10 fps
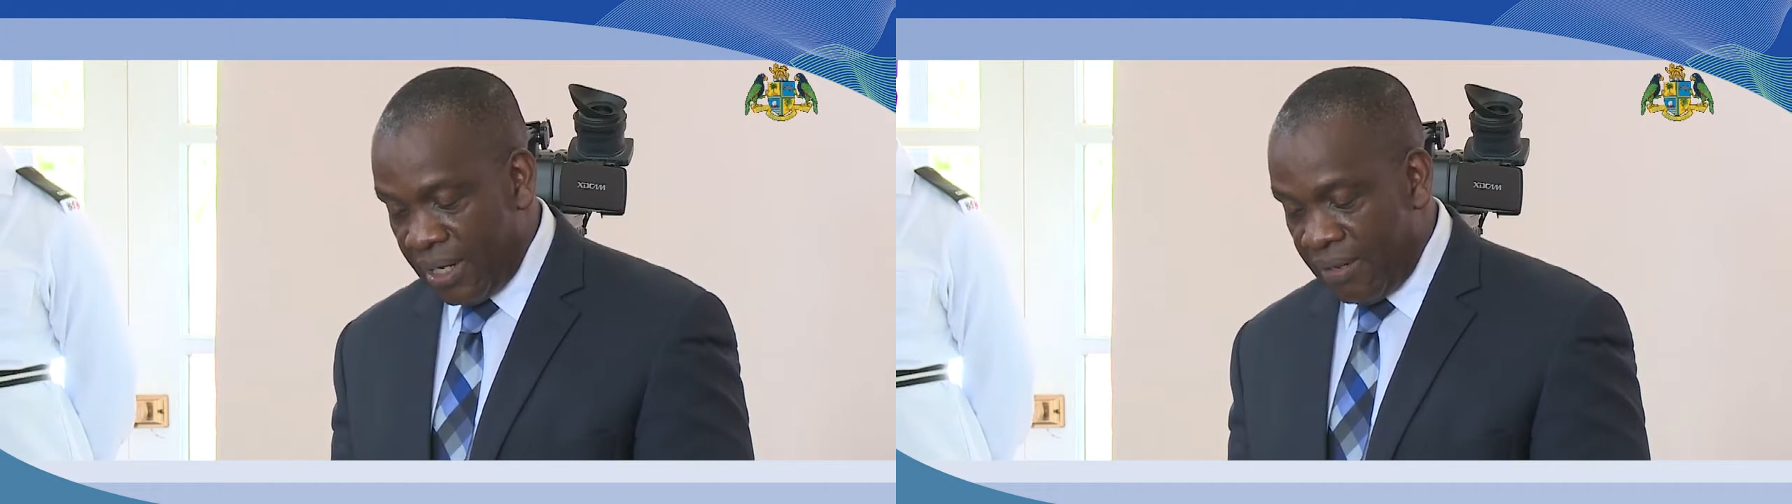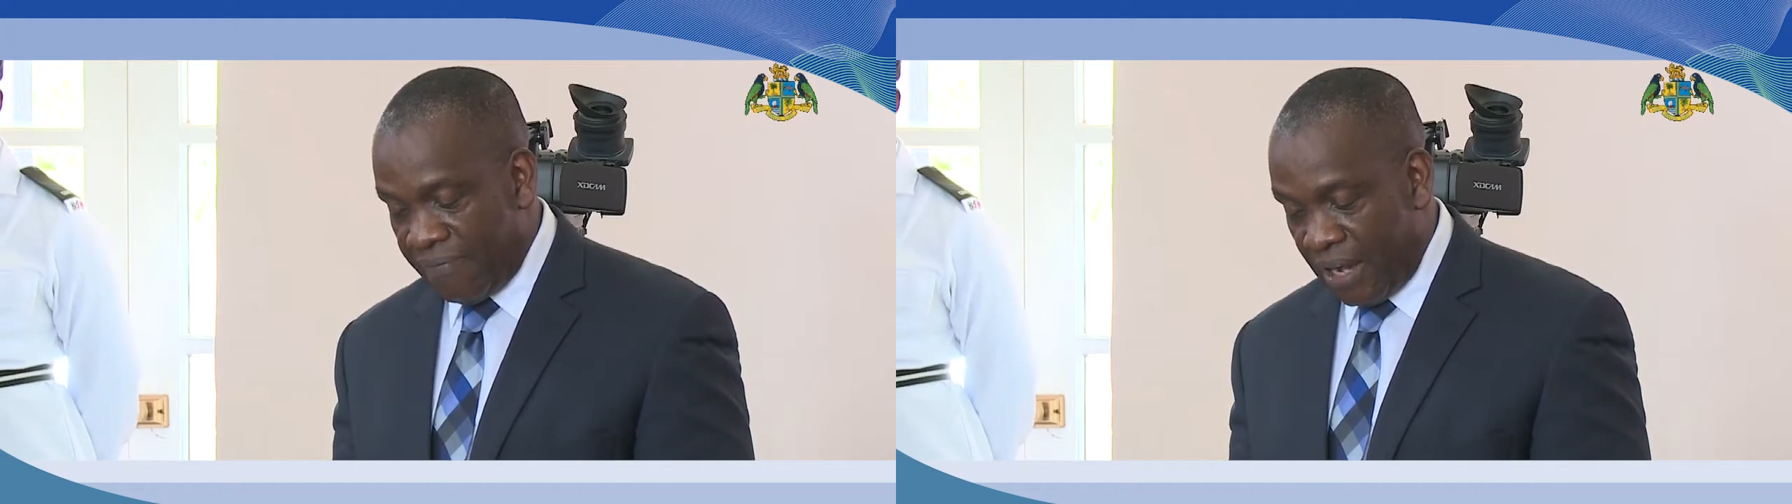
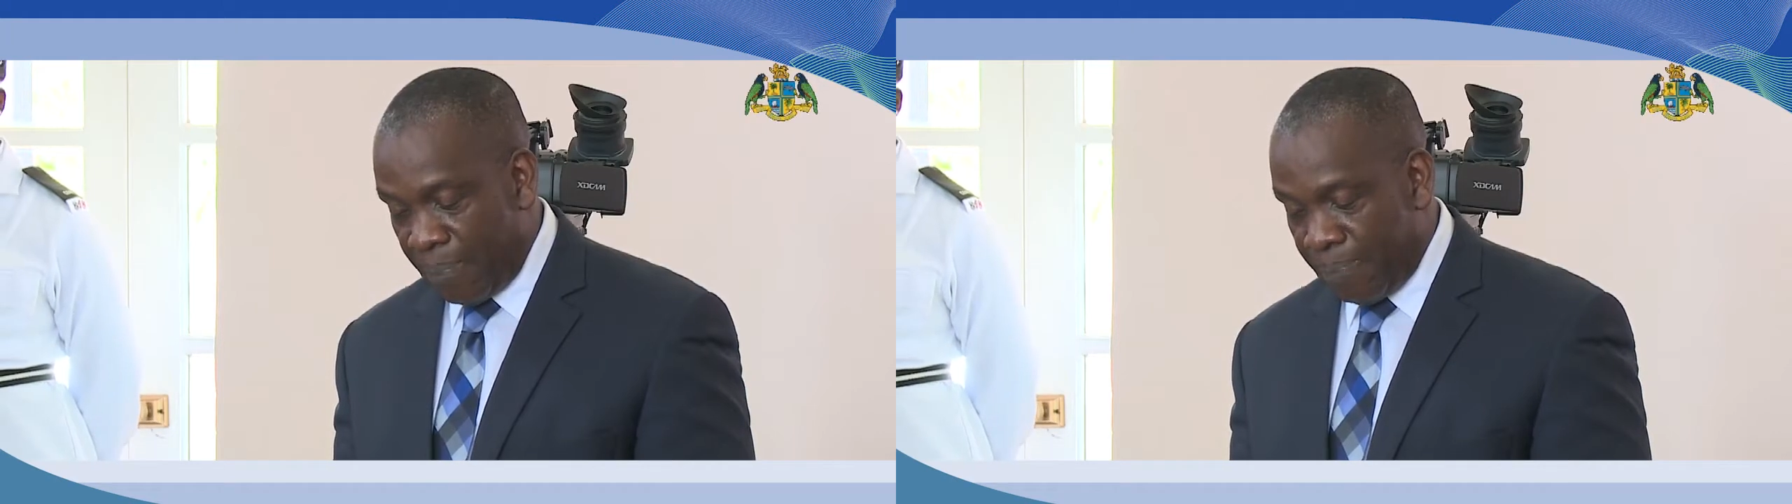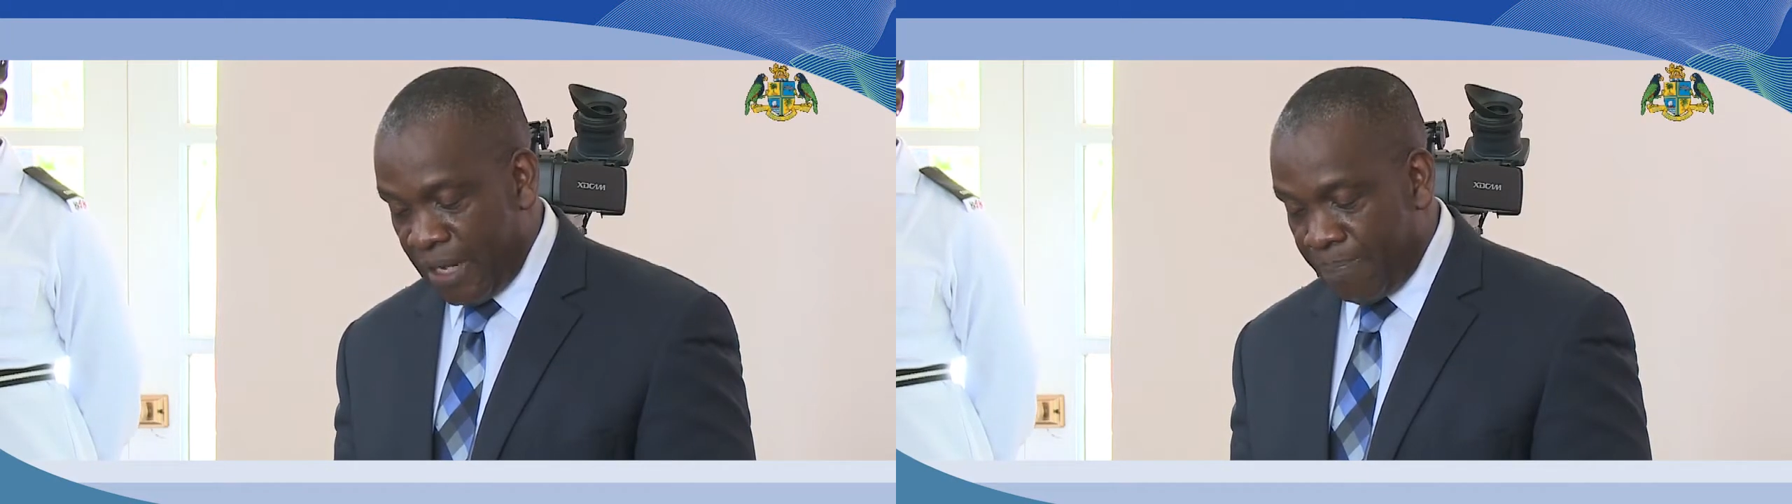
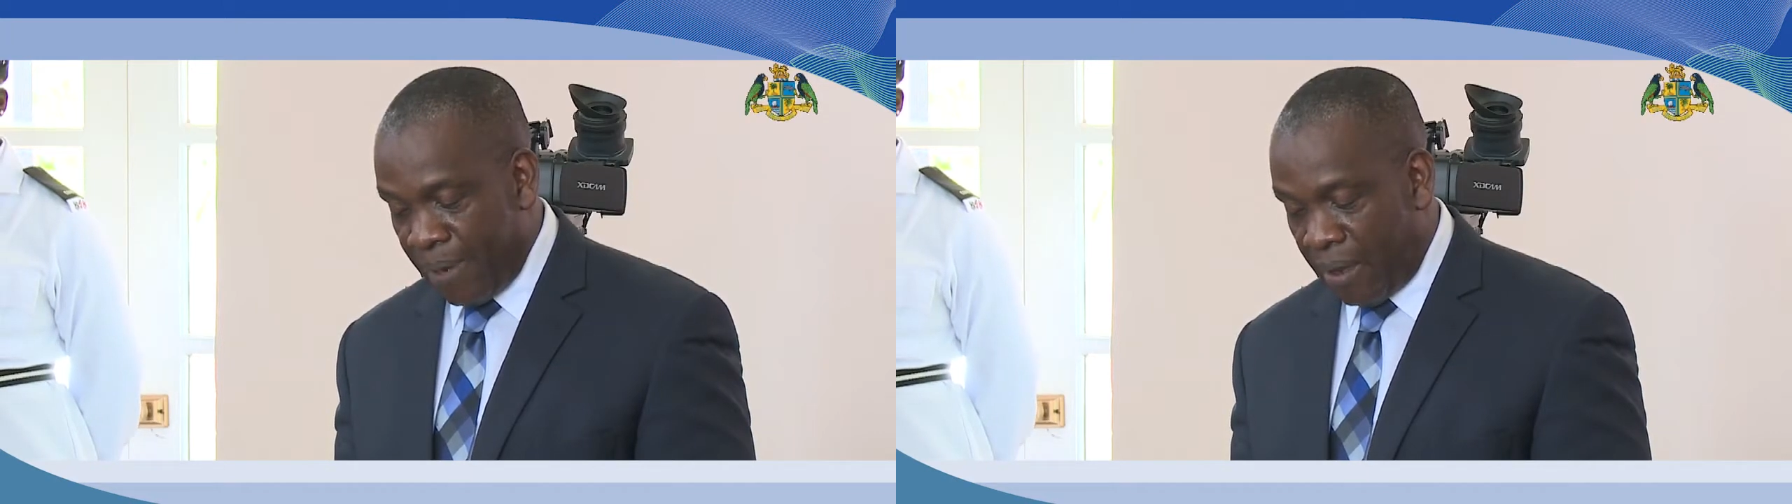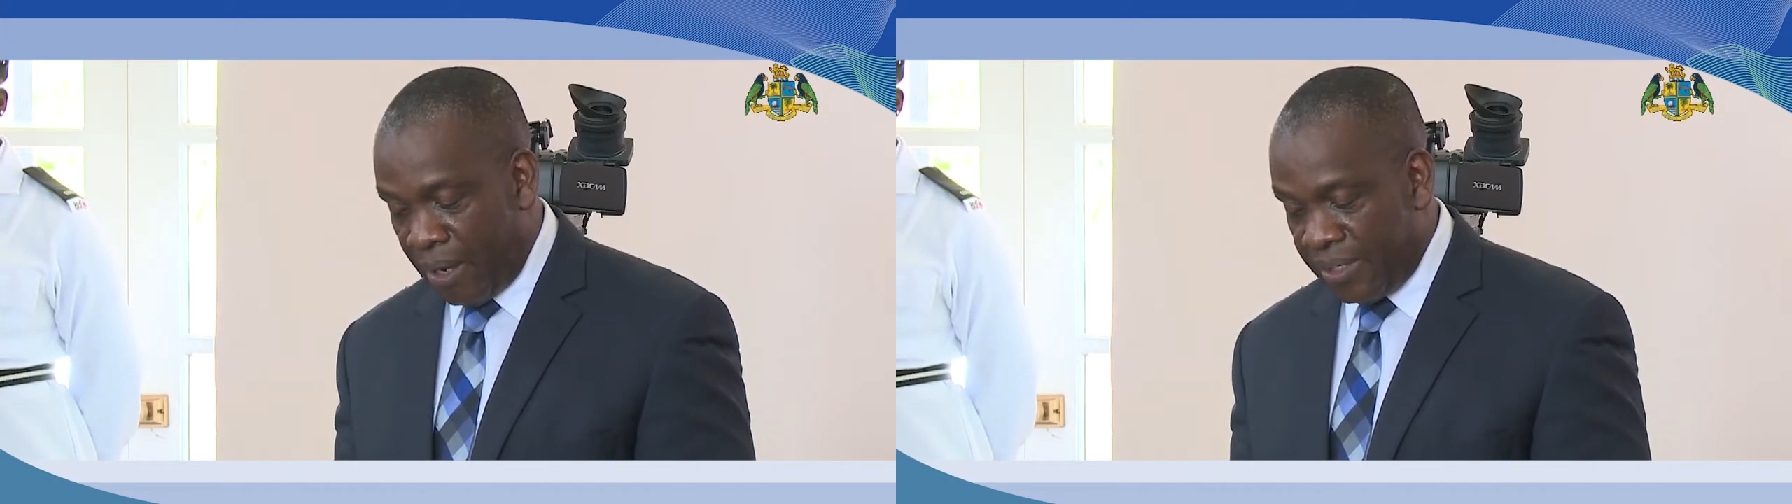development
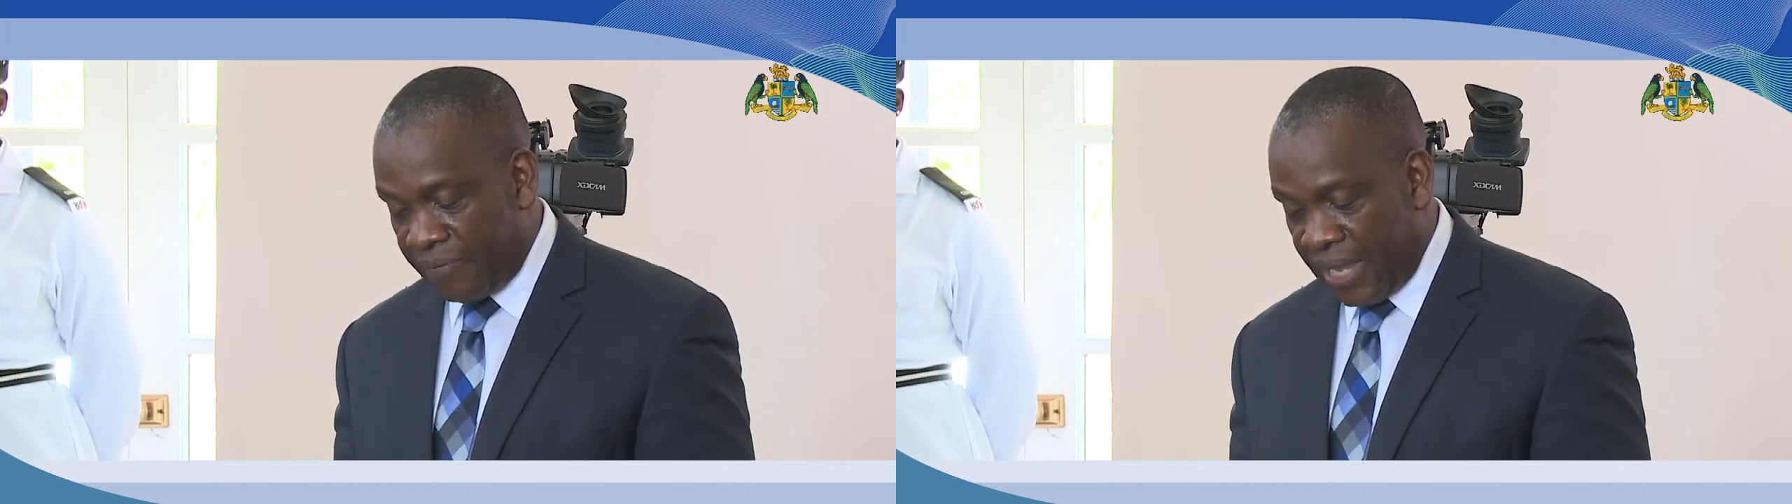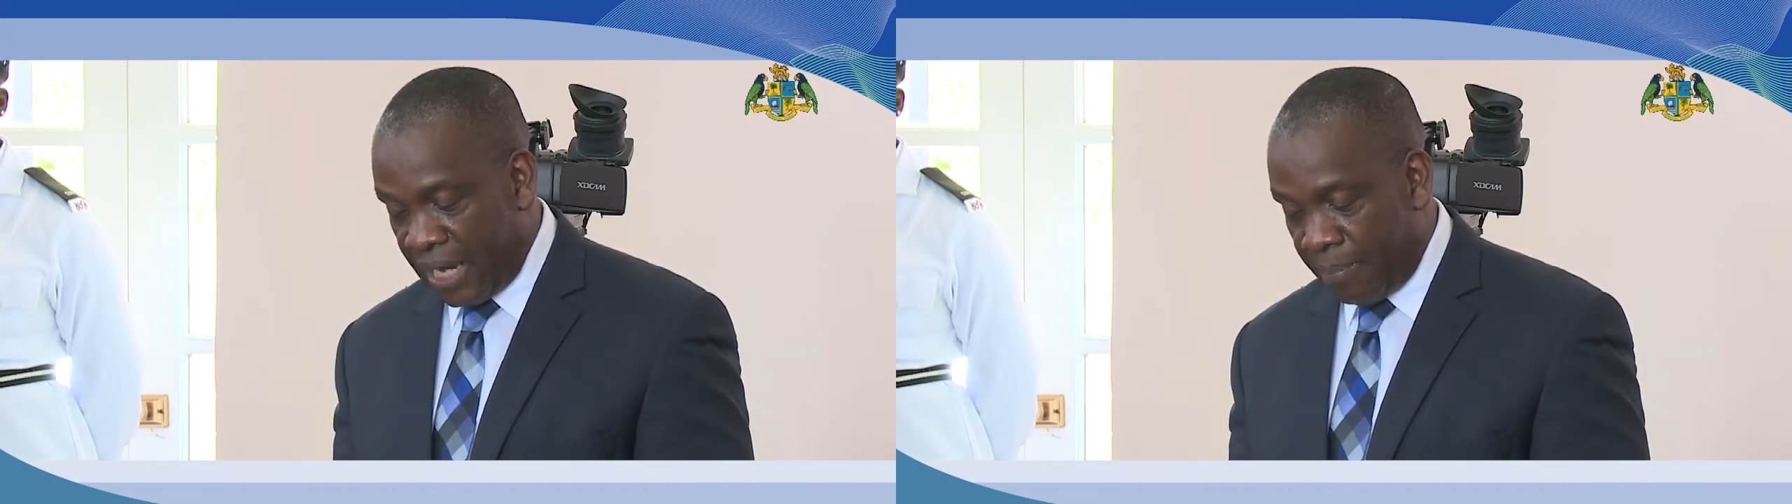powers
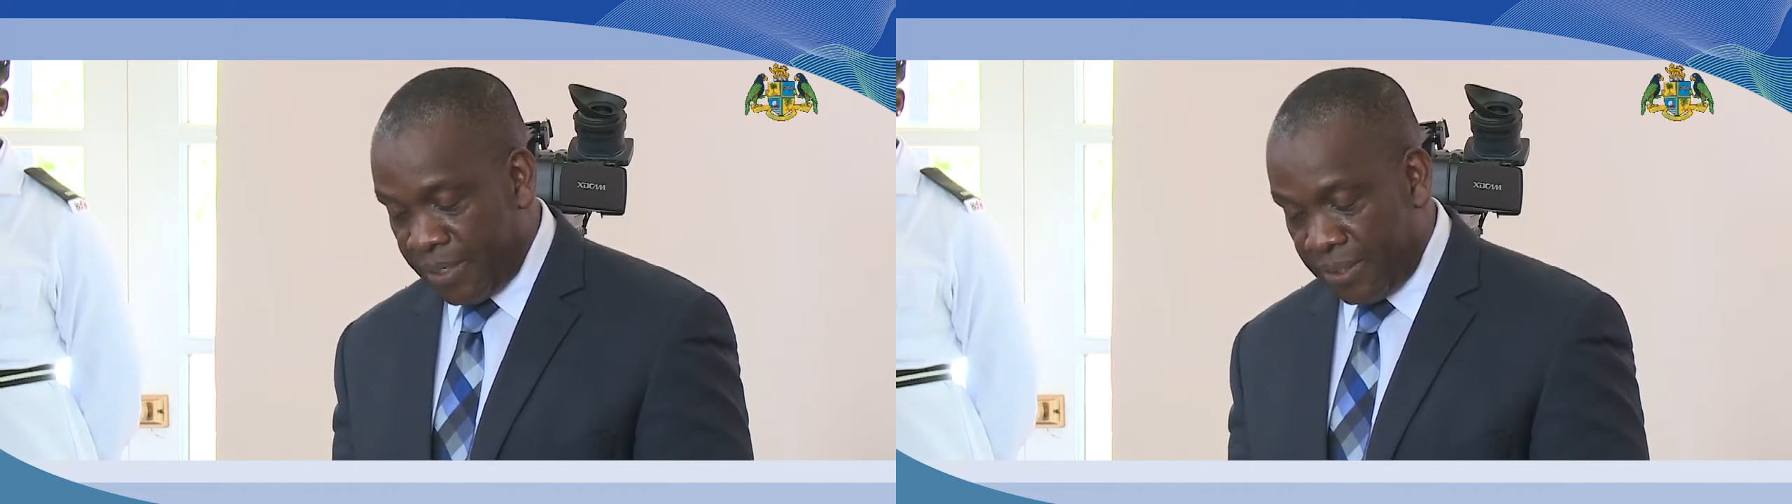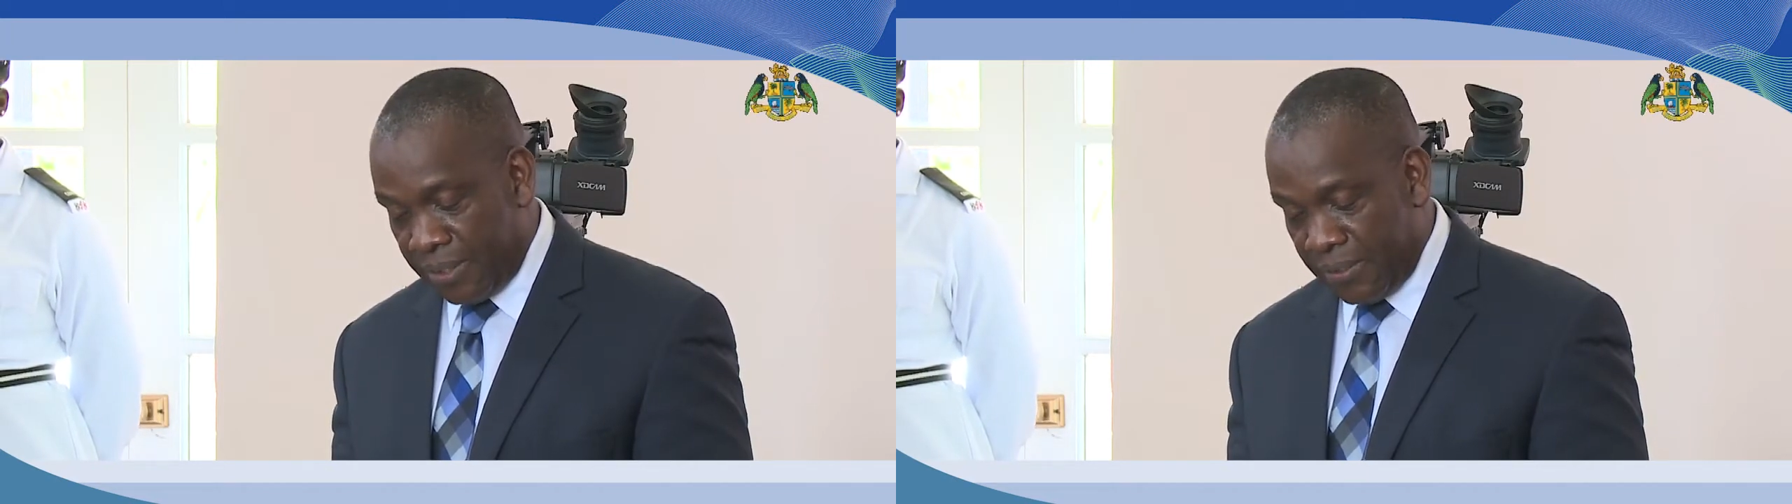of cannabis.